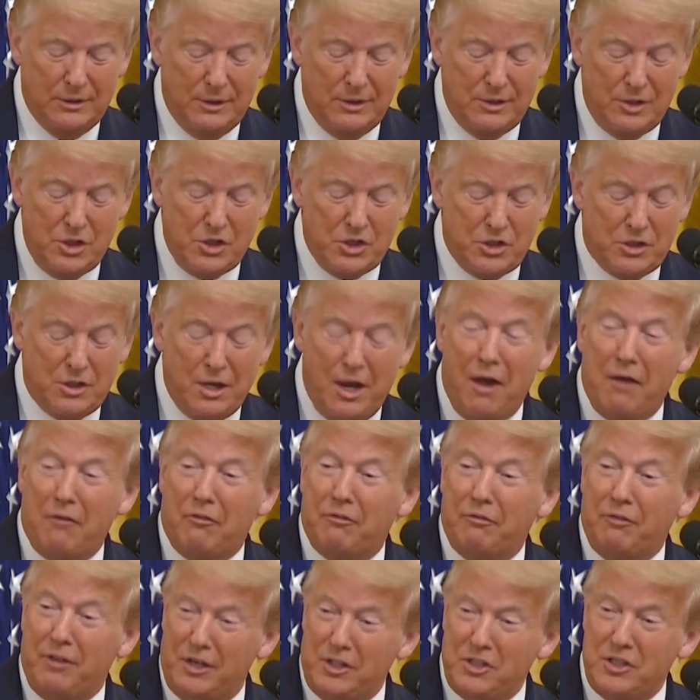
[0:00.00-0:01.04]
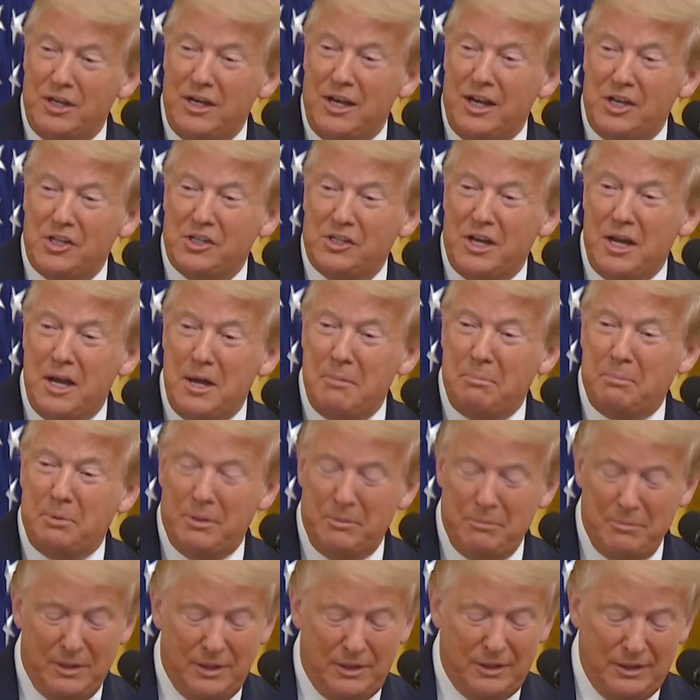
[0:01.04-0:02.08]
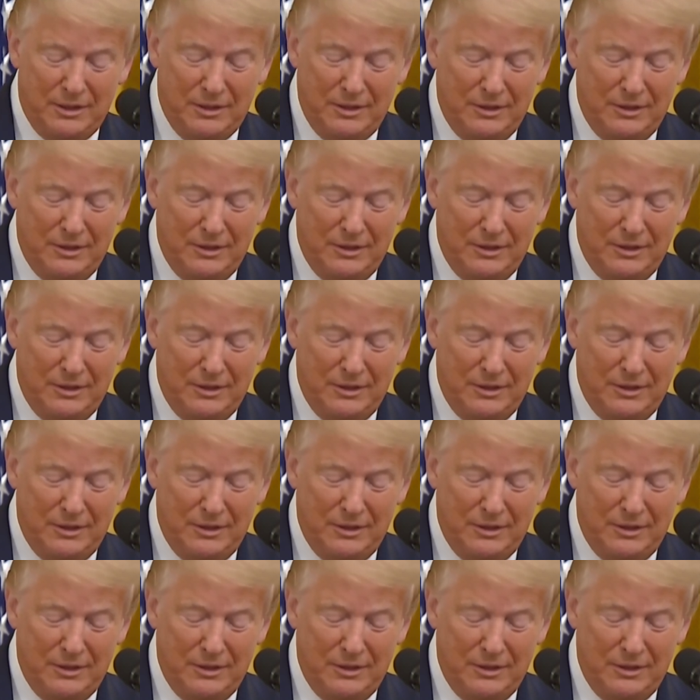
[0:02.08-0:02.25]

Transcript: She's tough. That's a nice compliment.